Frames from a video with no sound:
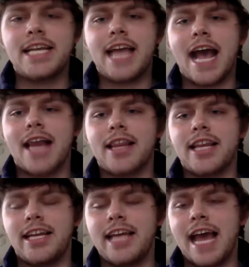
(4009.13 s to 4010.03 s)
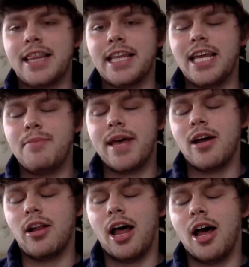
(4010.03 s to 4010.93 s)
Kathy,
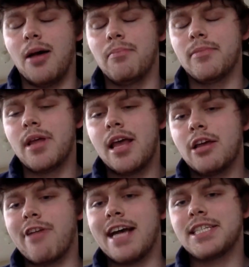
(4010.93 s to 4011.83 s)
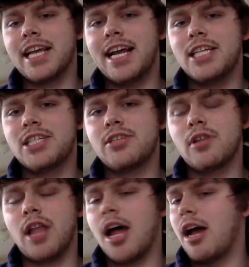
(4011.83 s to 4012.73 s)
email Grasslands
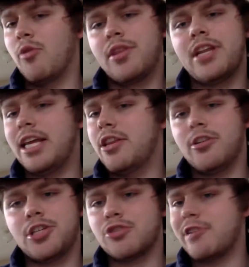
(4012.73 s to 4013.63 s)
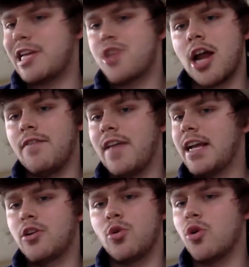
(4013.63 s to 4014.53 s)
with either a screenshot of like a
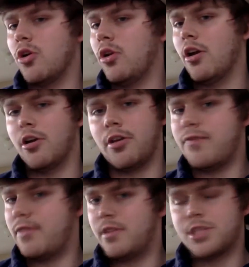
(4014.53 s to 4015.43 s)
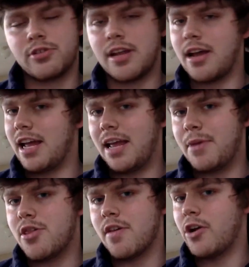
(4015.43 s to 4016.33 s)
Google Earth
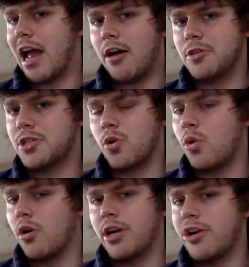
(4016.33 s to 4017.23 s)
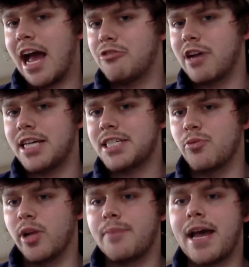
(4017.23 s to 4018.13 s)
image of your house or your address, and
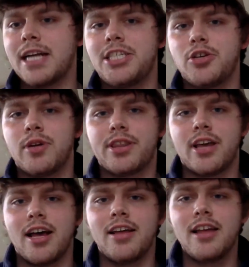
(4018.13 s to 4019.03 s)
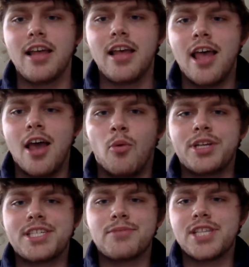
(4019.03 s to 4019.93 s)
we'll get back to you with
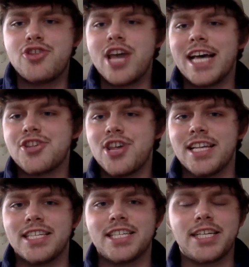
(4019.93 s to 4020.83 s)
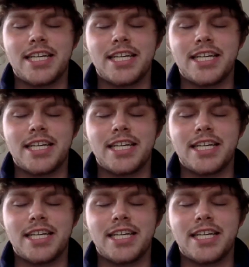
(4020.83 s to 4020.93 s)
some suggestions, because